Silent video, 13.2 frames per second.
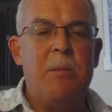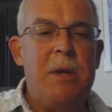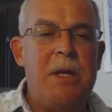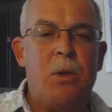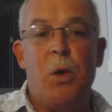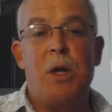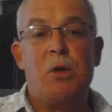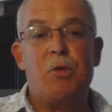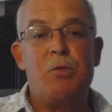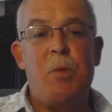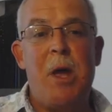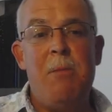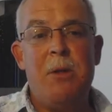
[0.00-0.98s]
to meet their
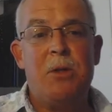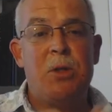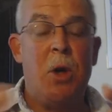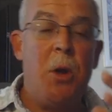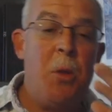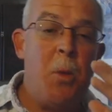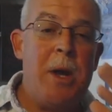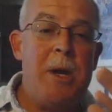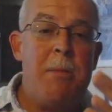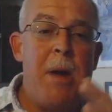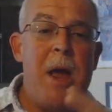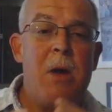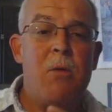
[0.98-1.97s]
interest payments, and on the way
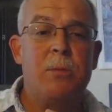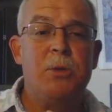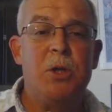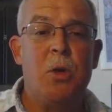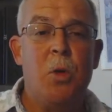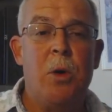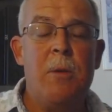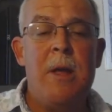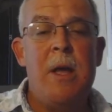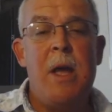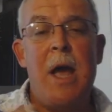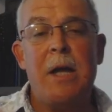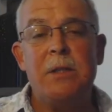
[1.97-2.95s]
into bankruptcy court,
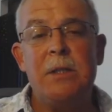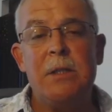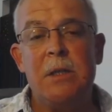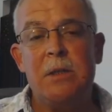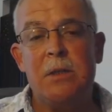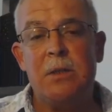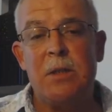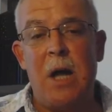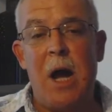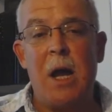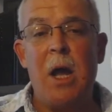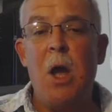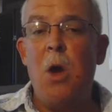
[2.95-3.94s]
as it does a
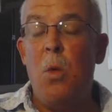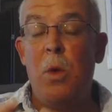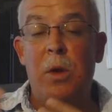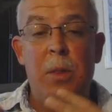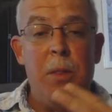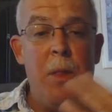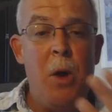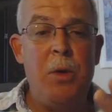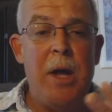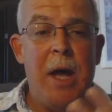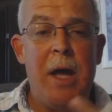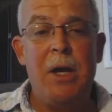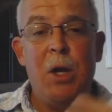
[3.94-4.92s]
stock with no
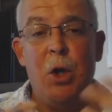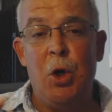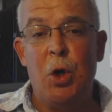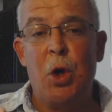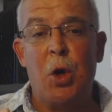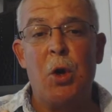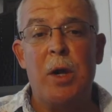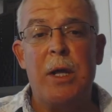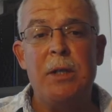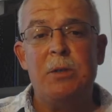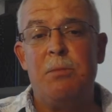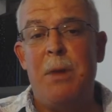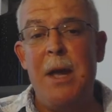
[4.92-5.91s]
debt, good
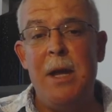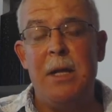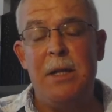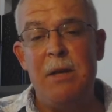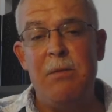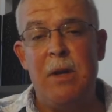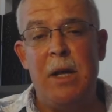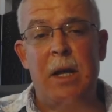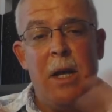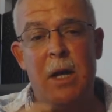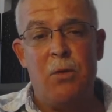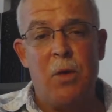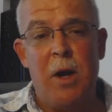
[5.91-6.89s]
earnings, paying a
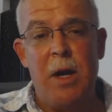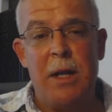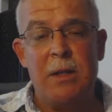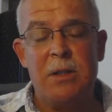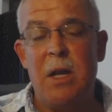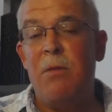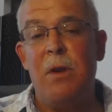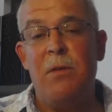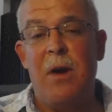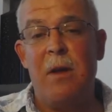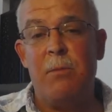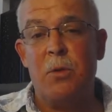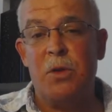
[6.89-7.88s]
dividend, and trading at
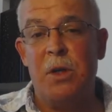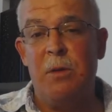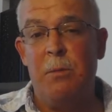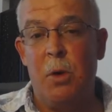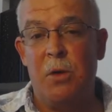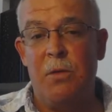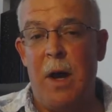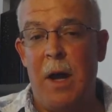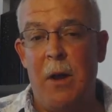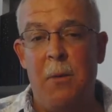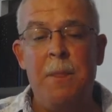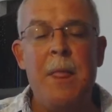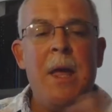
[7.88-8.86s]
75% of book value.